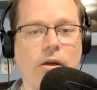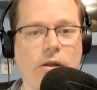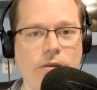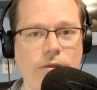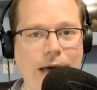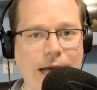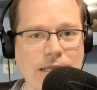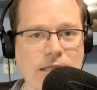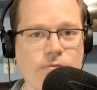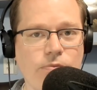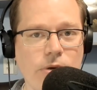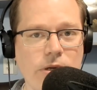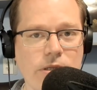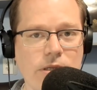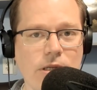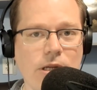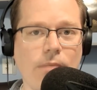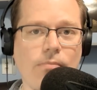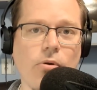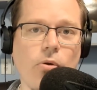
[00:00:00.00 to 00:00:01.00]
That's
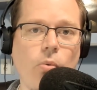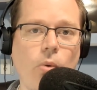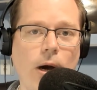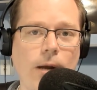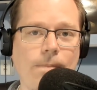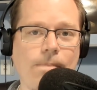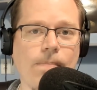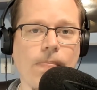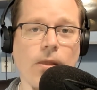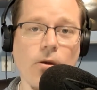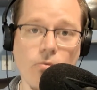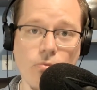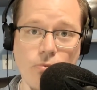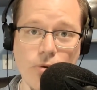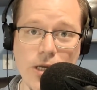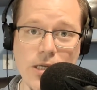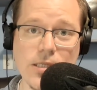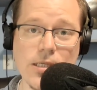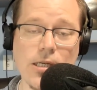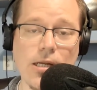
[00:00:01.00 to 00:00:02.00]
reason number one.
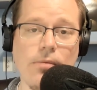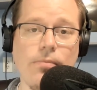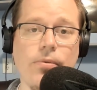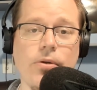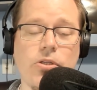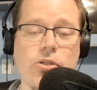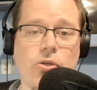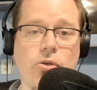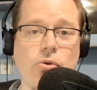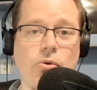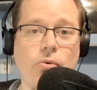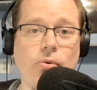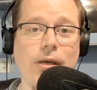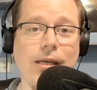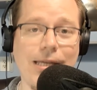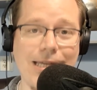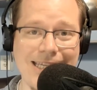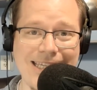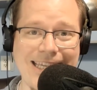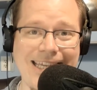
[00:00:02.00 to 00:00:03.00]
Reason number two
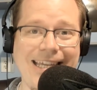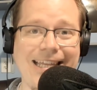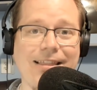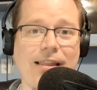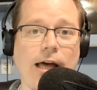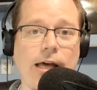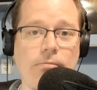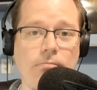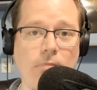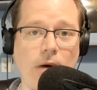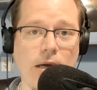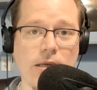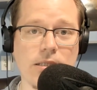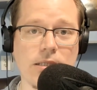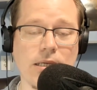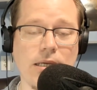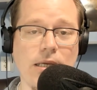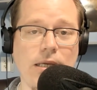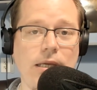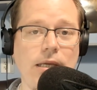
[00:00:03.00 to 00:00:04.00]
is Elon
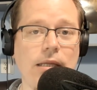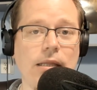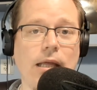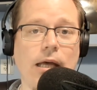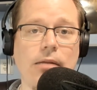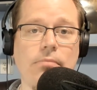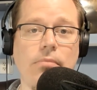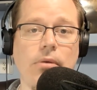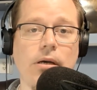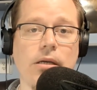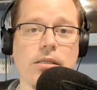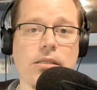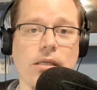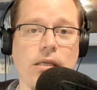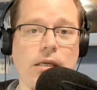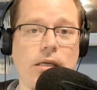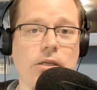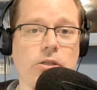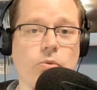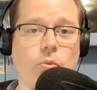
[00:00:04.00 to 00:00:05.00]
Musk. Elon Musk
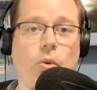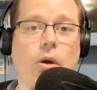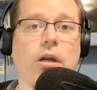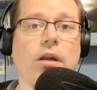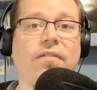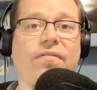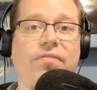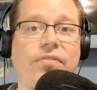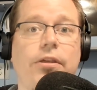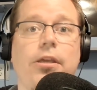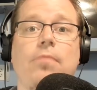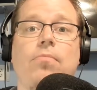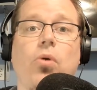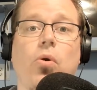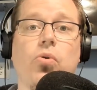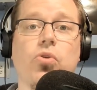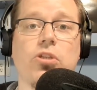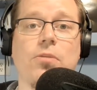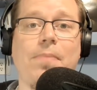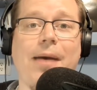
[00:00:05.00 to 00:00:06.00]
is one of the
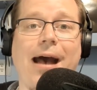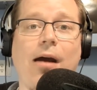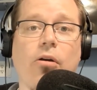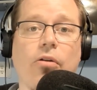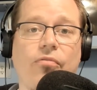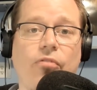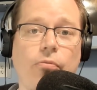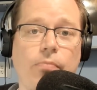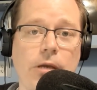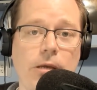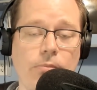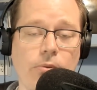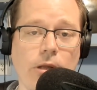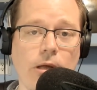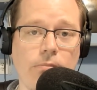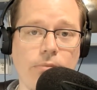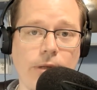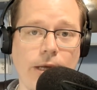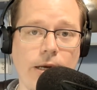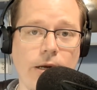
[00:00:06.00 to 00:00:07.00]
most powerful people
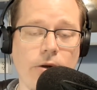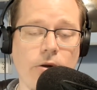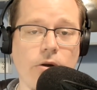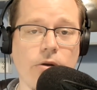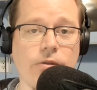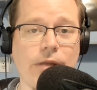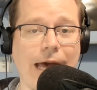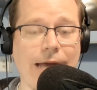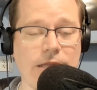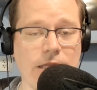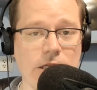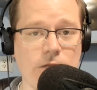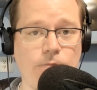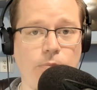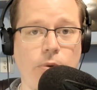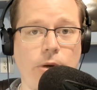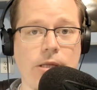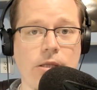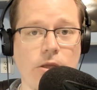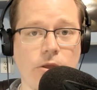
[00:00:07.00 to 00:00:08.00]
on planet Earth. At this
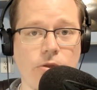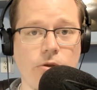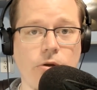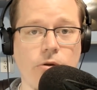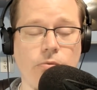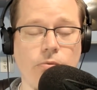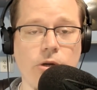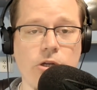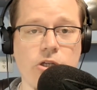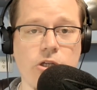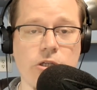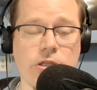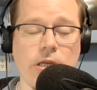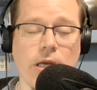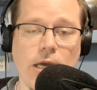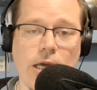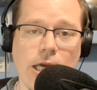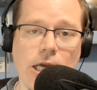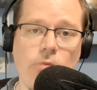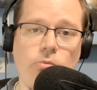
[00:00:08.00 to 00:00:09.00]
point, the third richest.
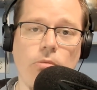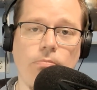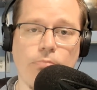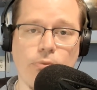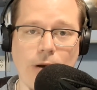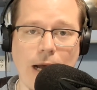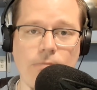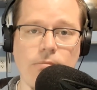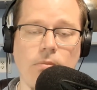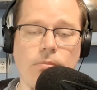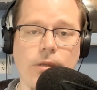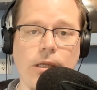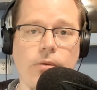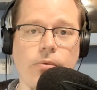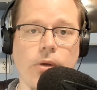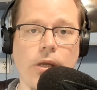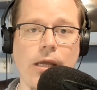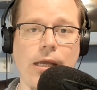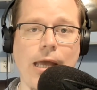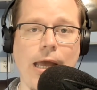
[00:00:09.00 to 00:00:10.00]
He will probably
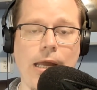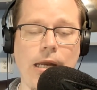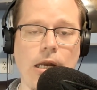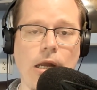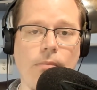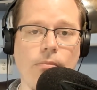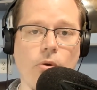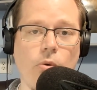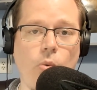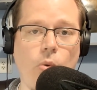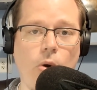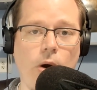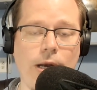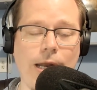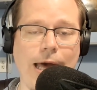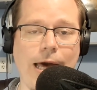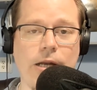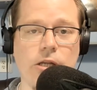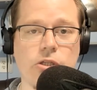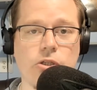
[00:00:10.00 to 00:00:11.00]
regain number one
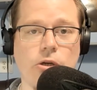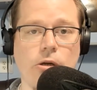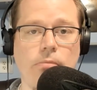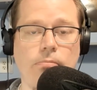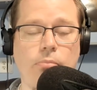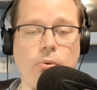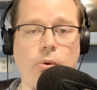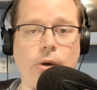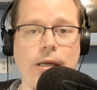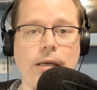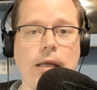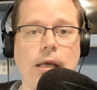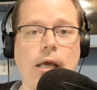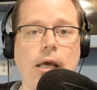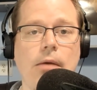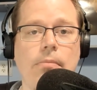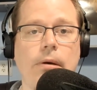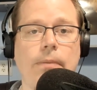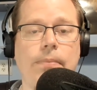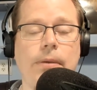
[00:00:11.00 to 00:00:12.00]
at a certain point.
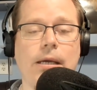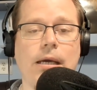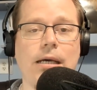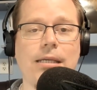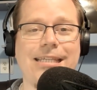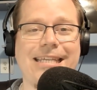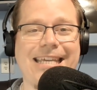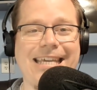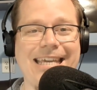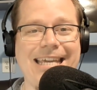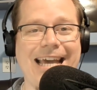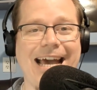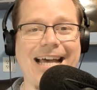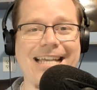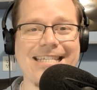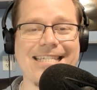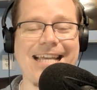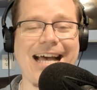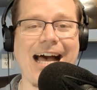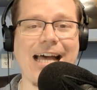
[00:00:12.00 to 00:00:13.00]
But because he
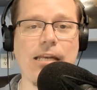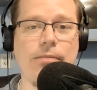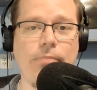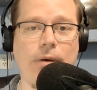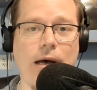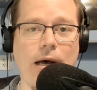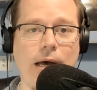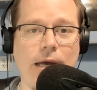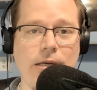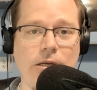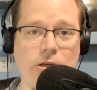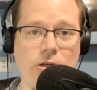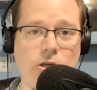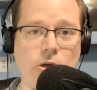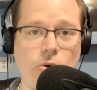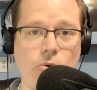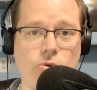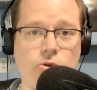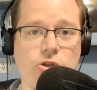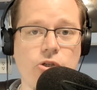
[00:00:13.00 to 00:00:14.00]
has gotten behind
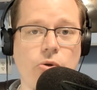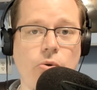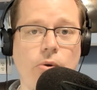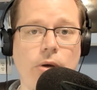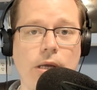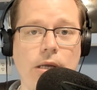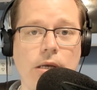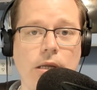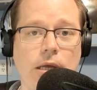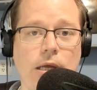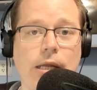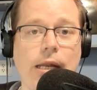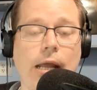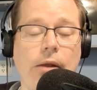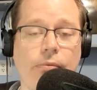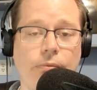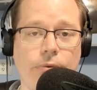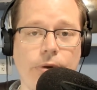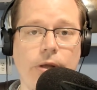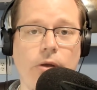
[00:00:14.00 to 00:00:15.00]
Dogecoin in a
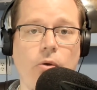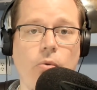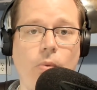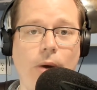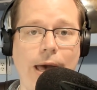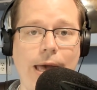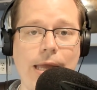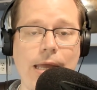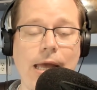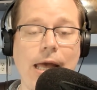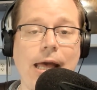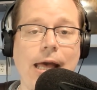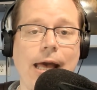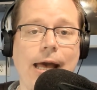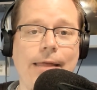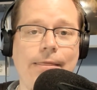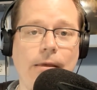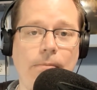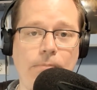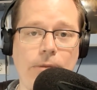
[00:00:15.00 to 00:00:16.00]
real way and the